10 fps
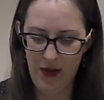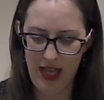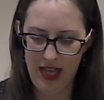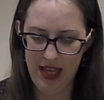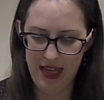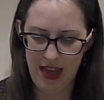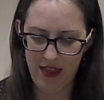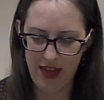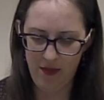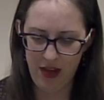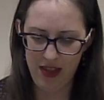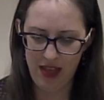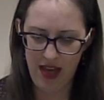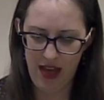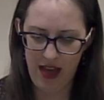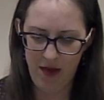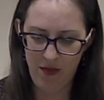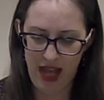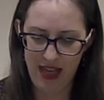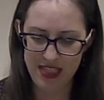Okay, and now that I'm on the
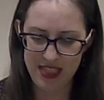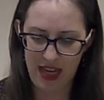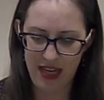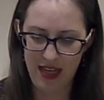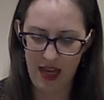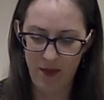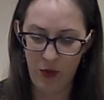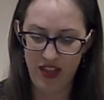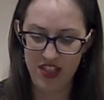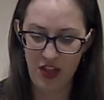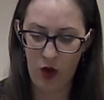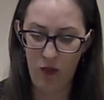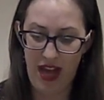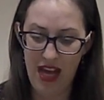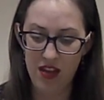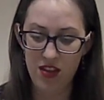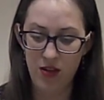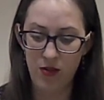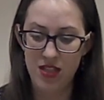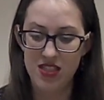back side, I'm going to go back
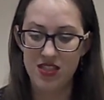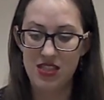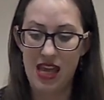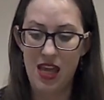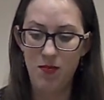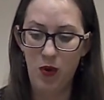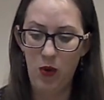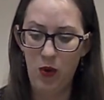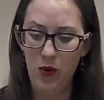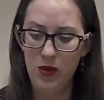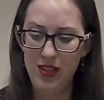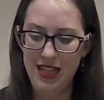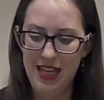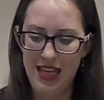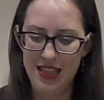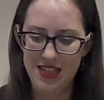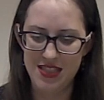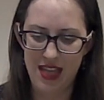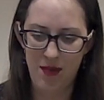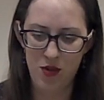through the same hole in the
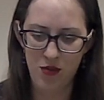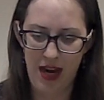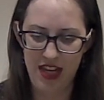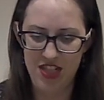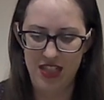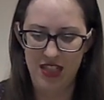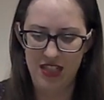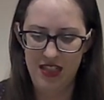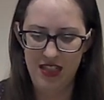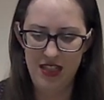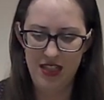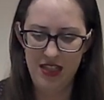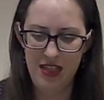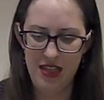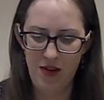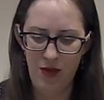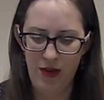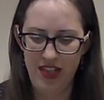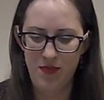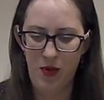same direction.
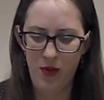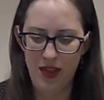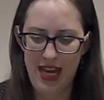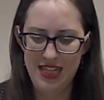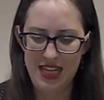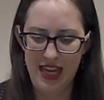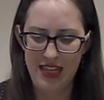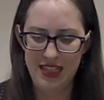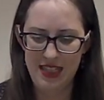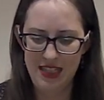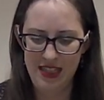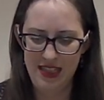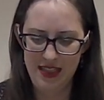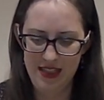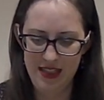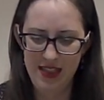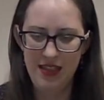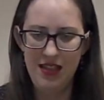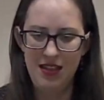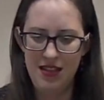We're going to pull that tight.
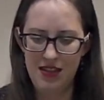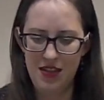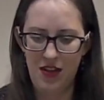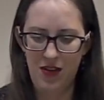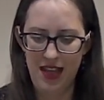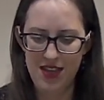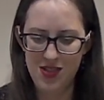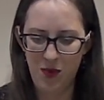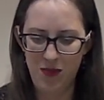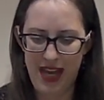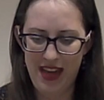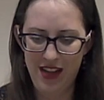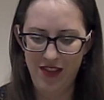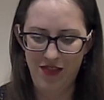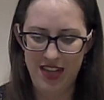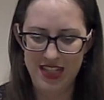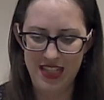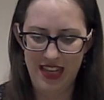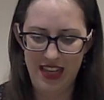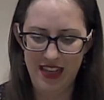Okay, so we're back on the
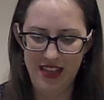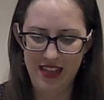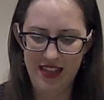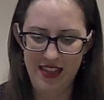front again.